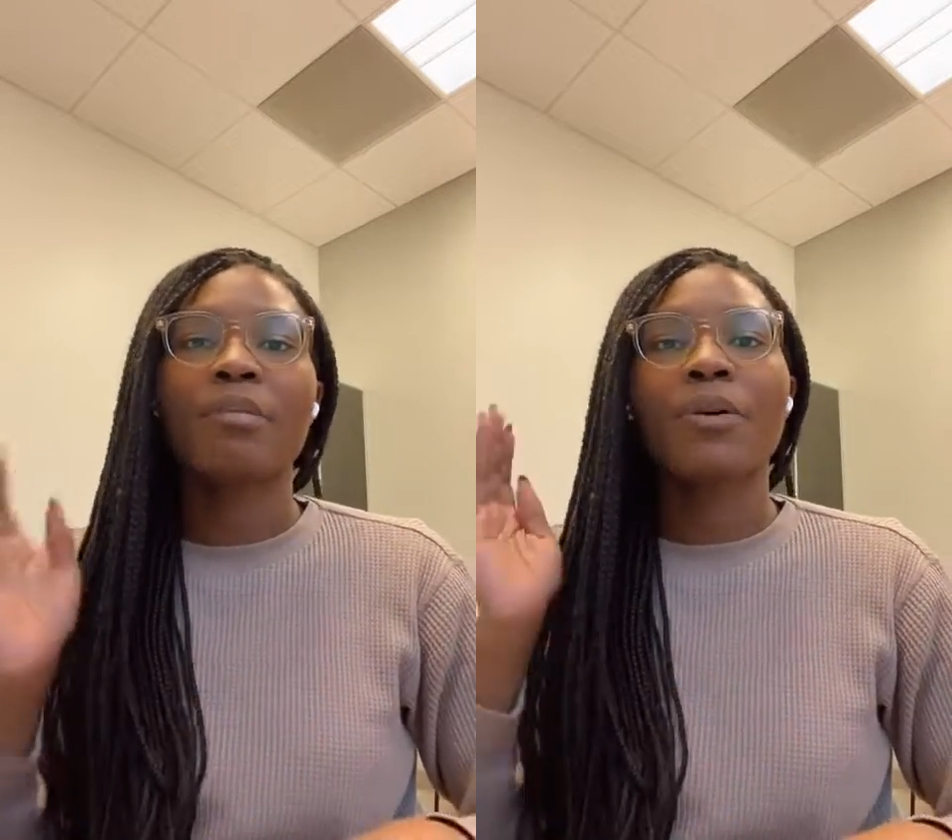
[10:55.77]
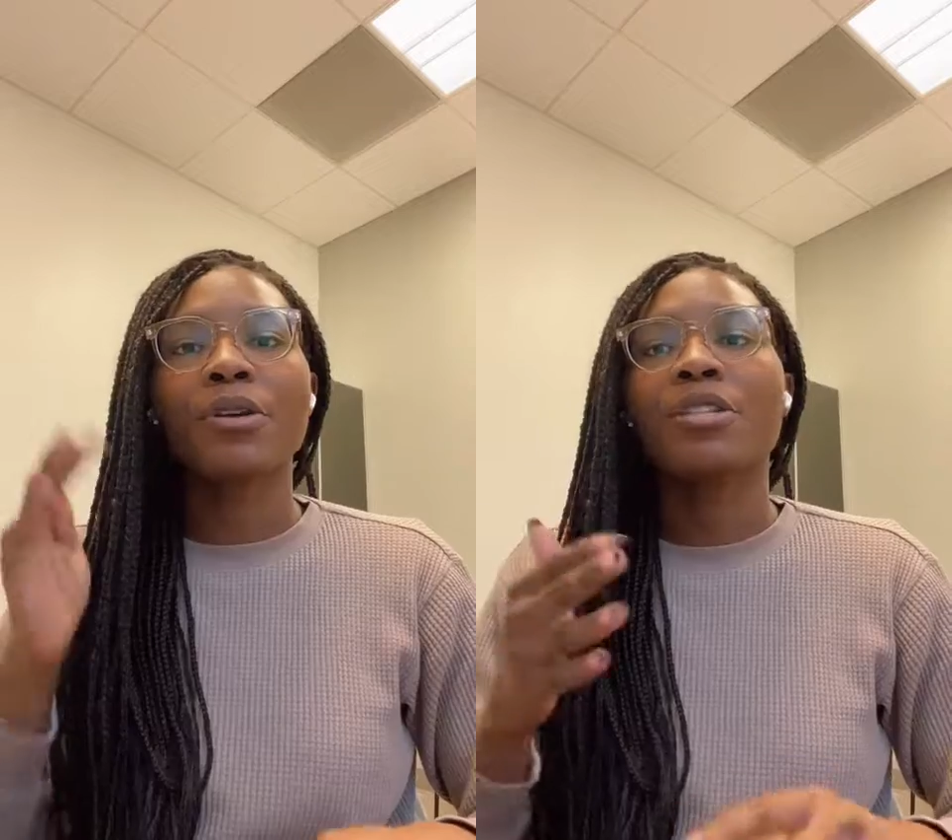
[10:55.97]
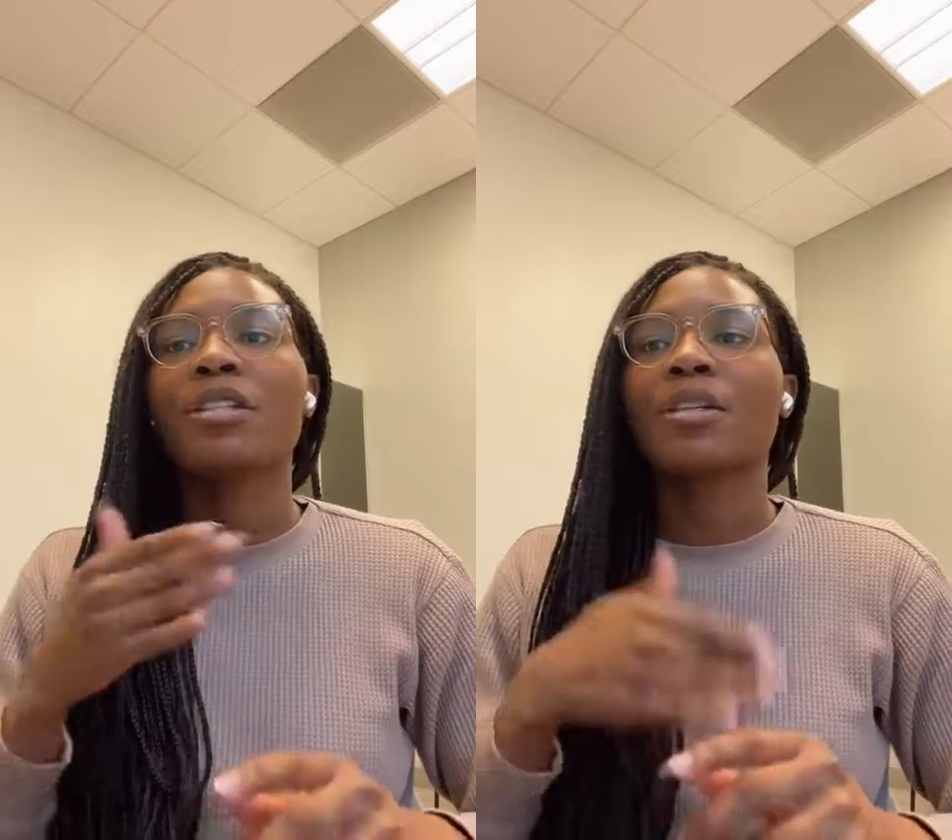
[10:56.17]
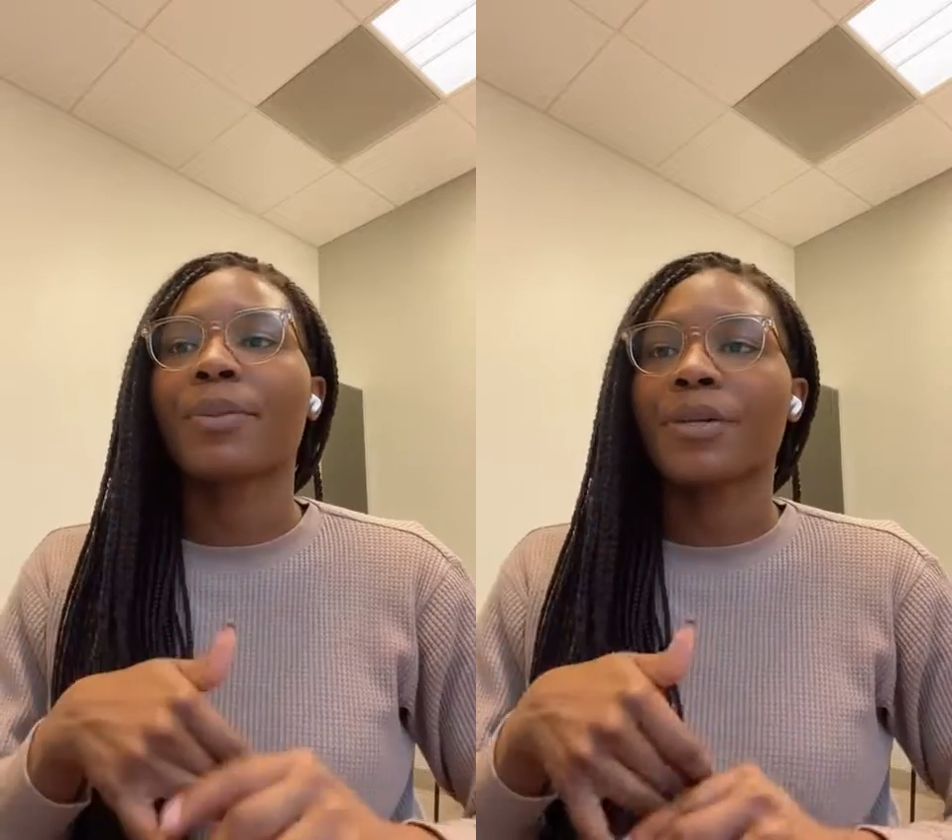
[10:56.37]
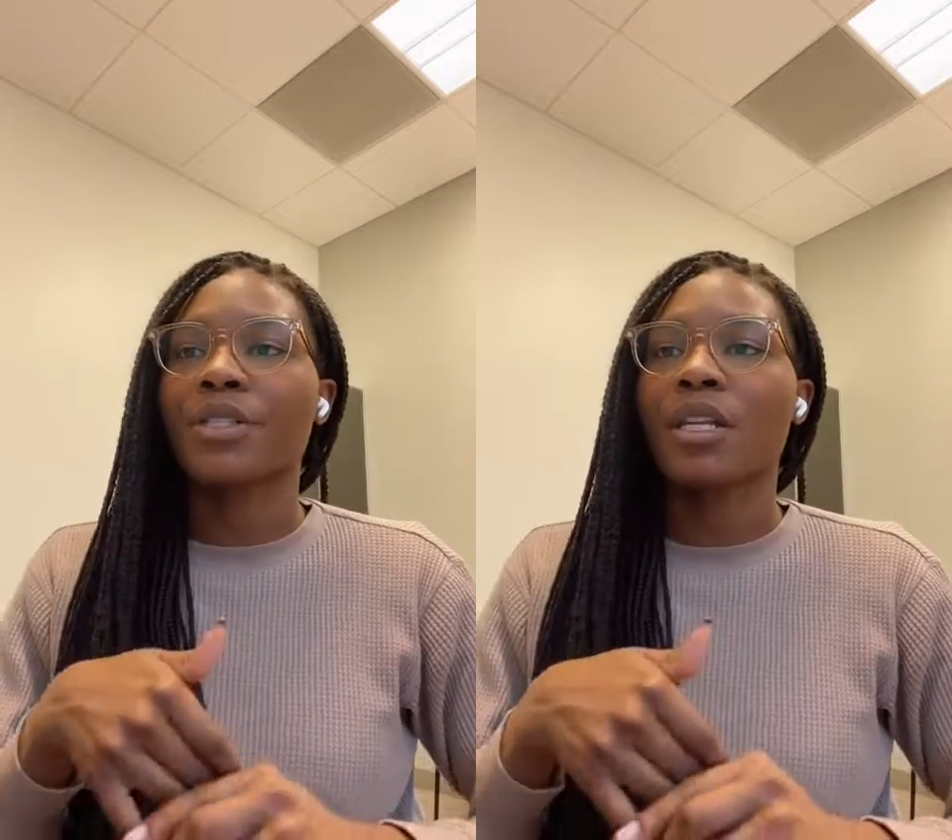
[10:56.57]
from person to
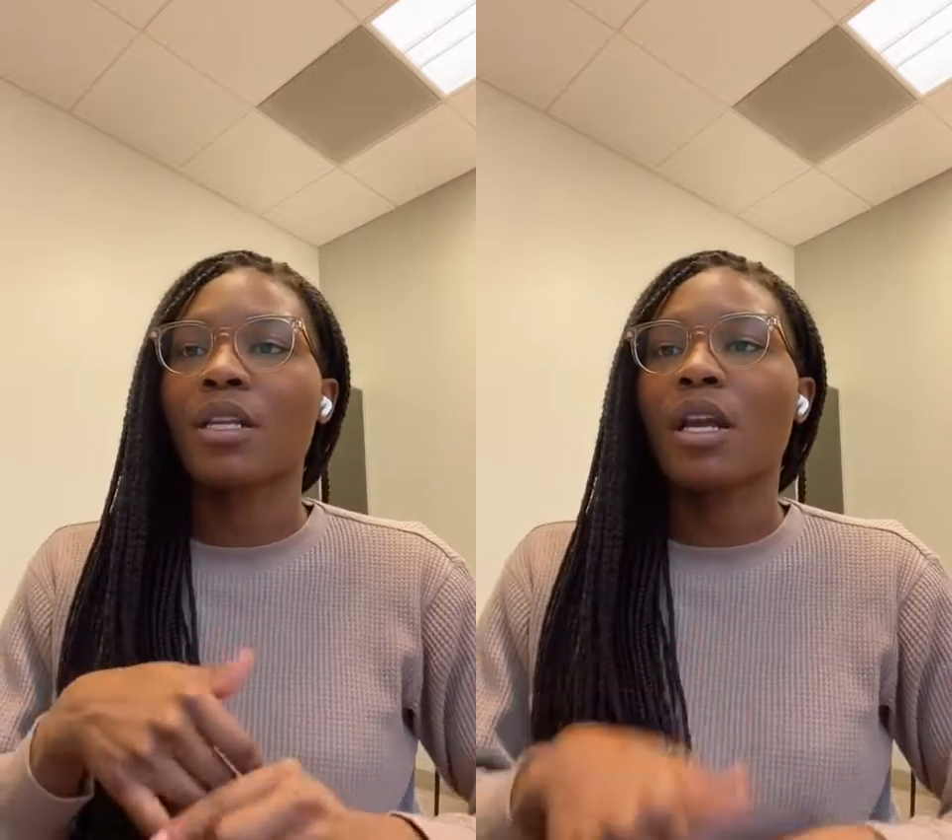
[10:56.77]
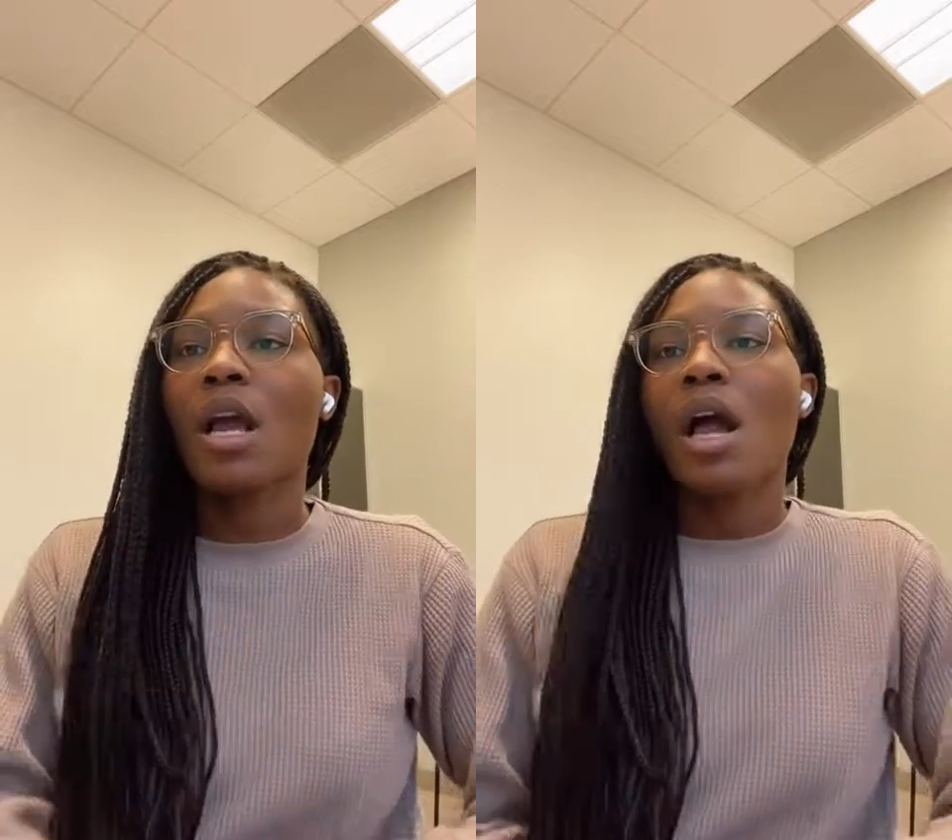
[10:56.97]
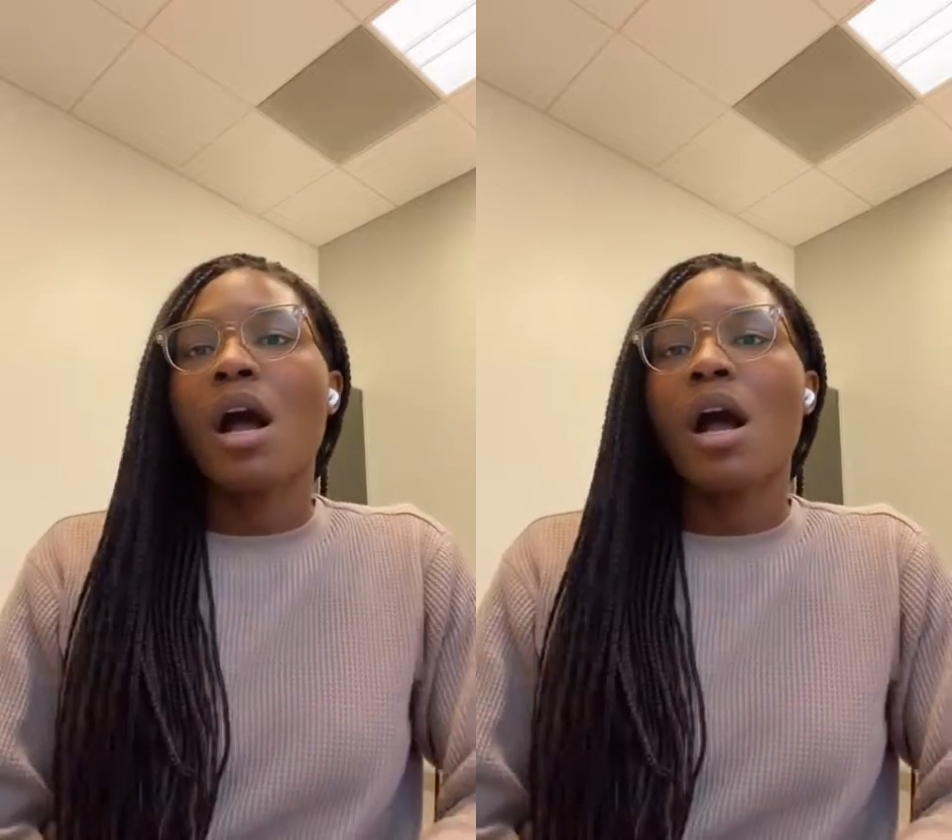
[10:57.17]
person.